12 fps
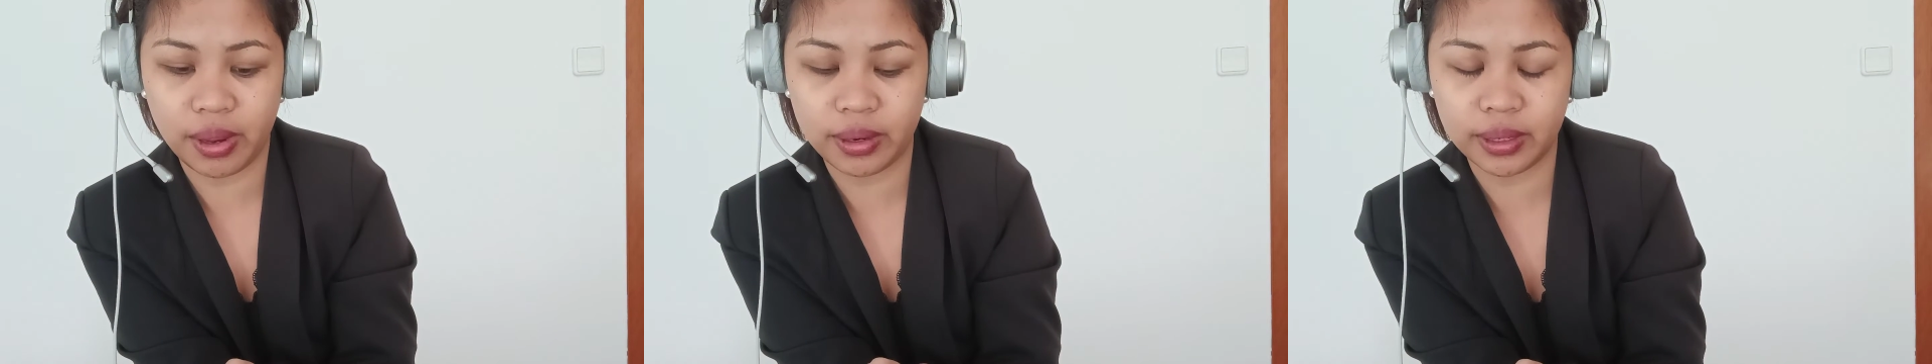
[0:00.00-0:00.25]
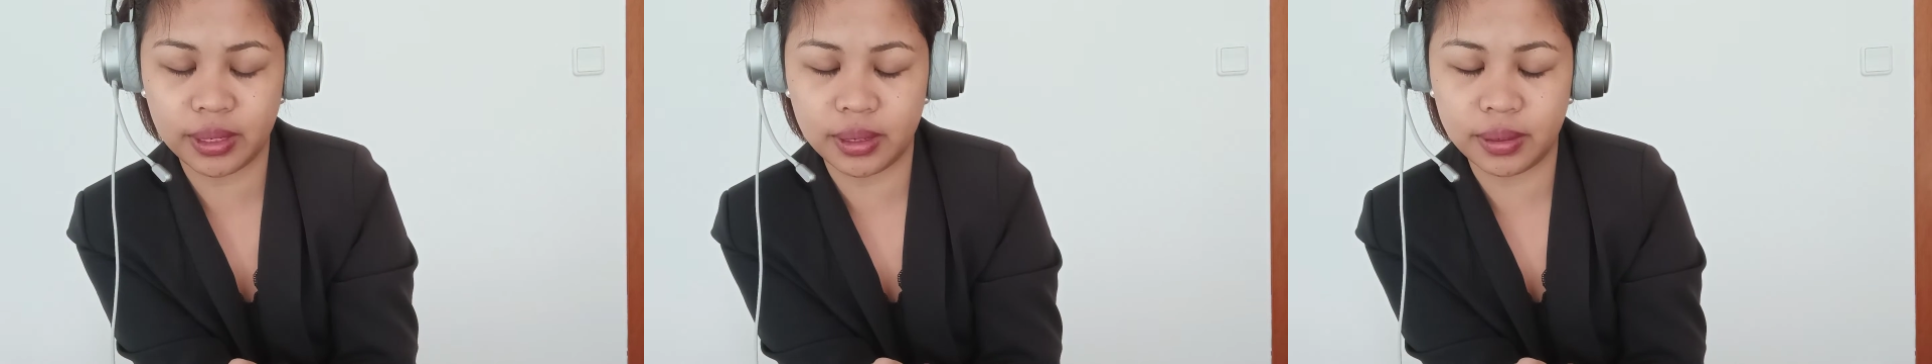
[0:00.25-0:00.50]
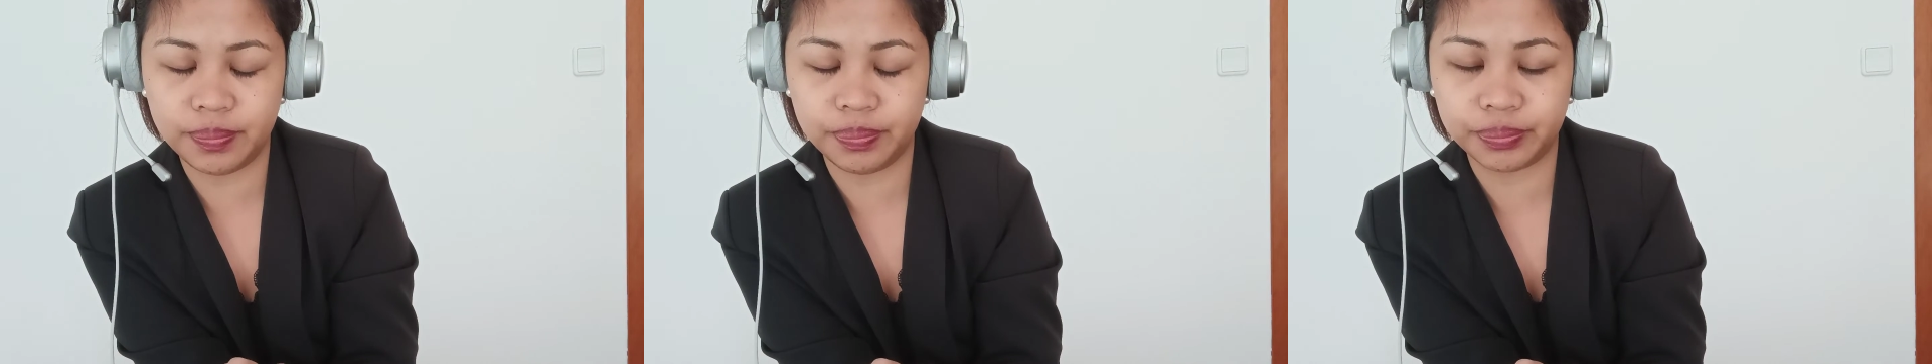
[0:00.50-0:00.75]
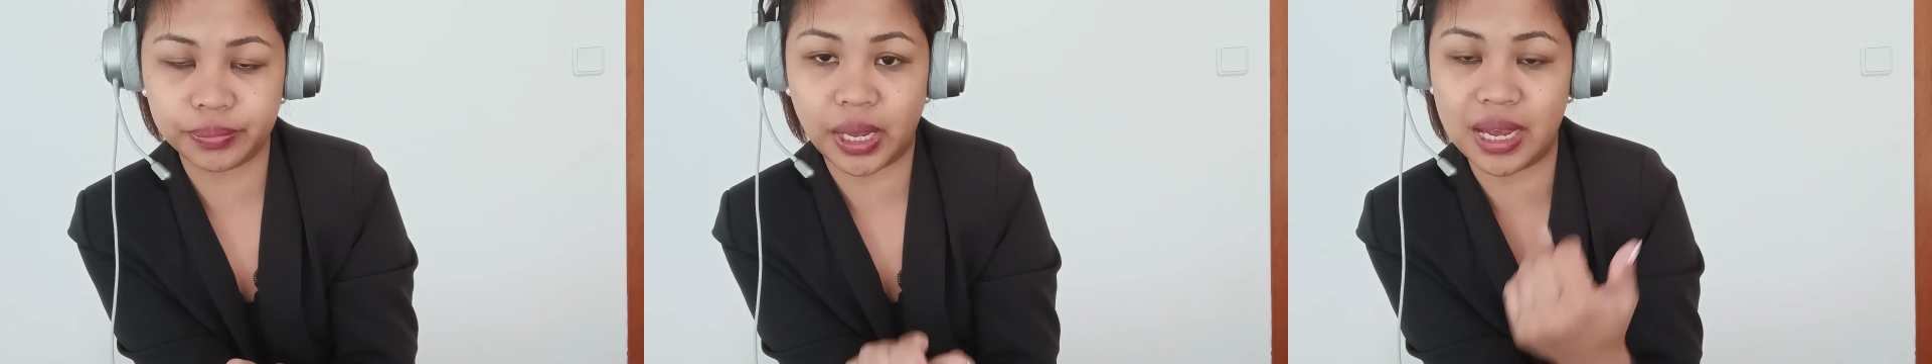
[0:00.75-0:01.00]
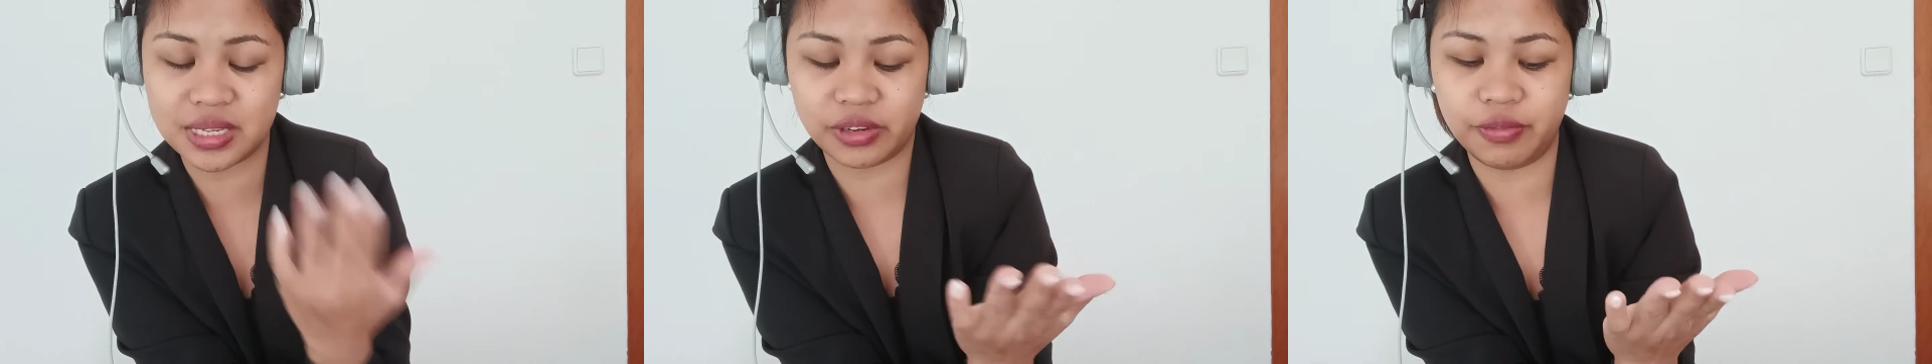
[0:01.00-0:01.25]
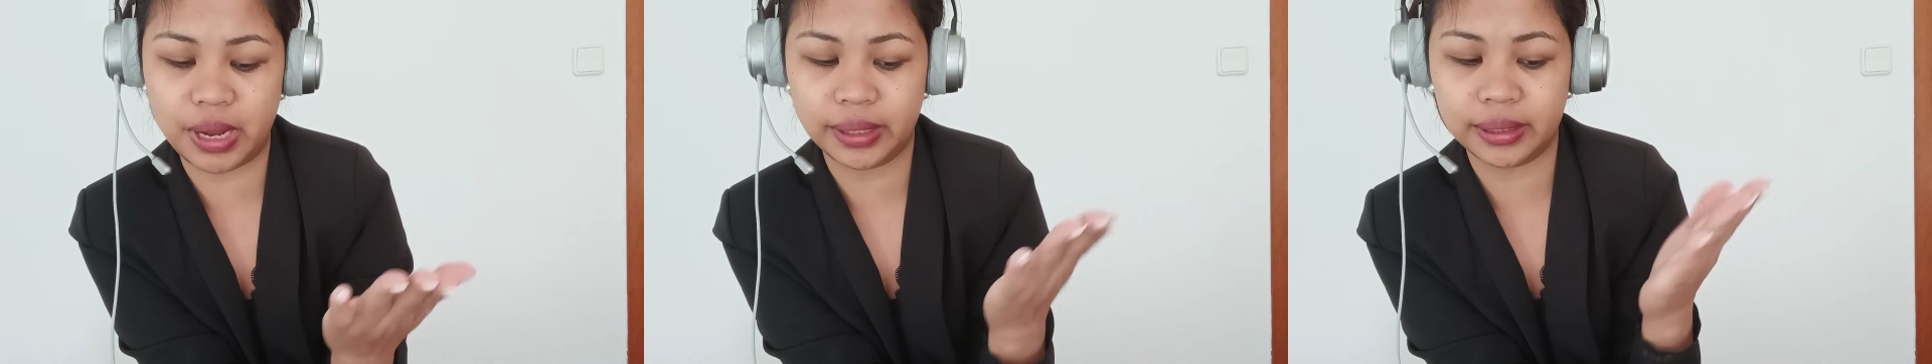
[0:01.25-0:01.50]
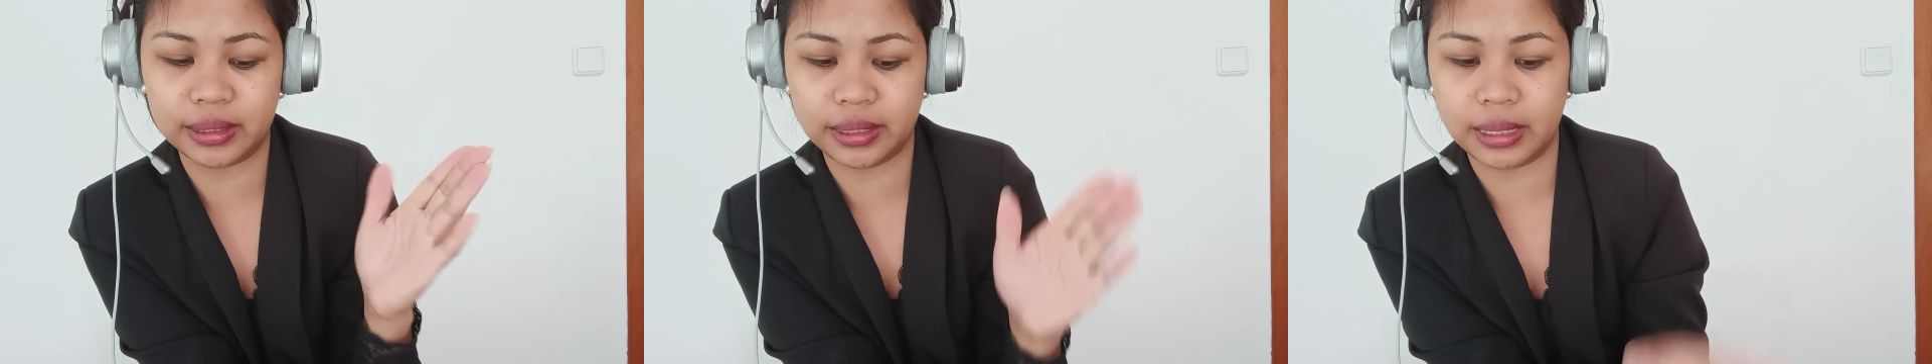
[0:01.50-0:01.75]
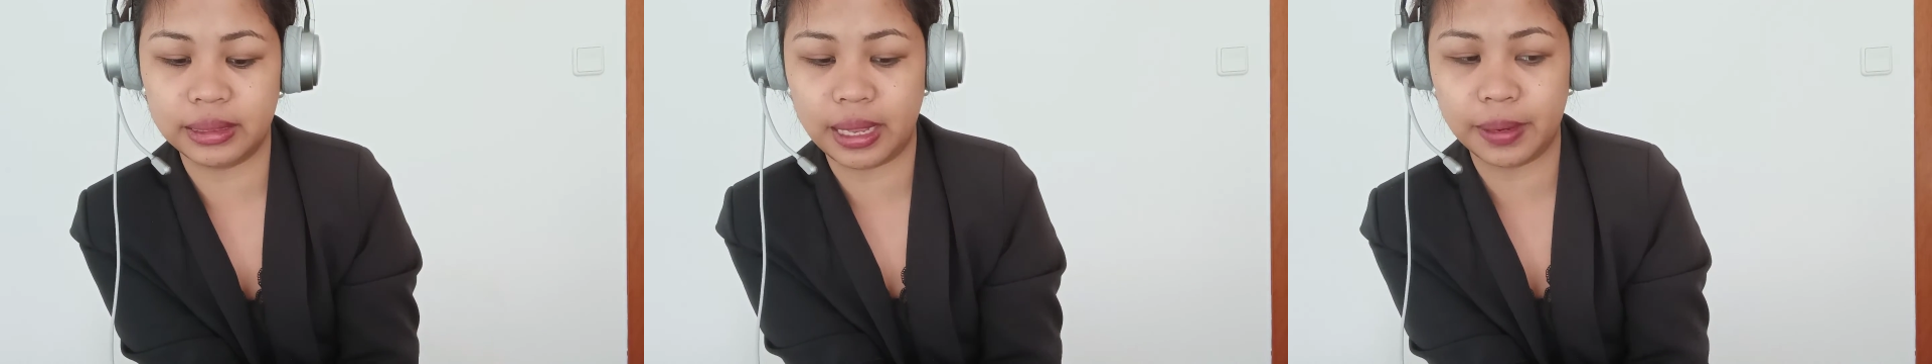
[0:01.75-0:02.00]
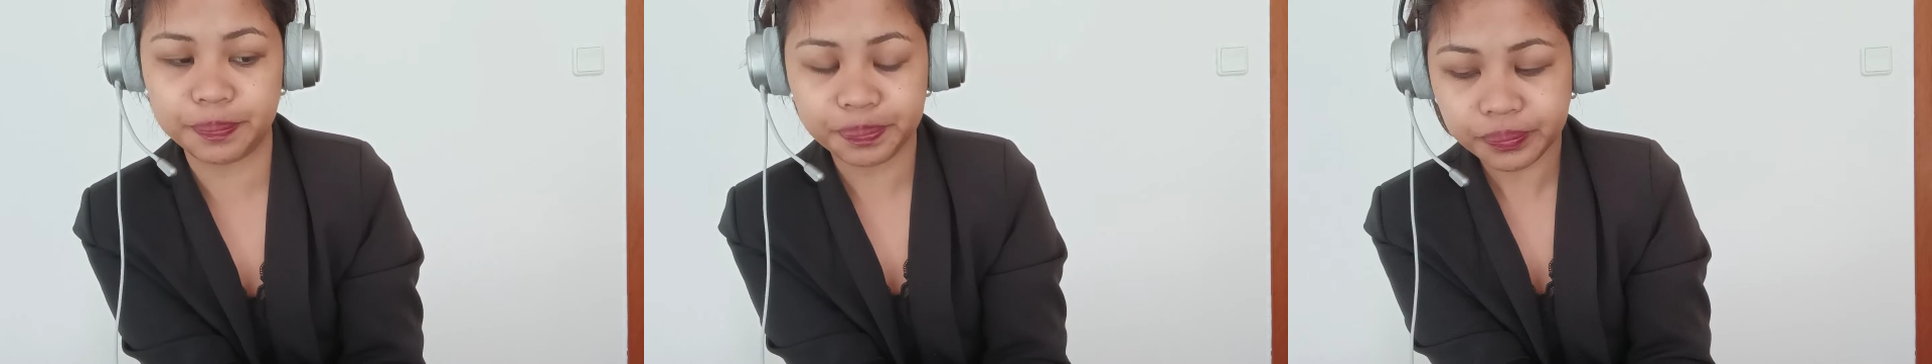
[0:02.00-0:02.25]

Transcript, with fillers: in um, as a flight attendant.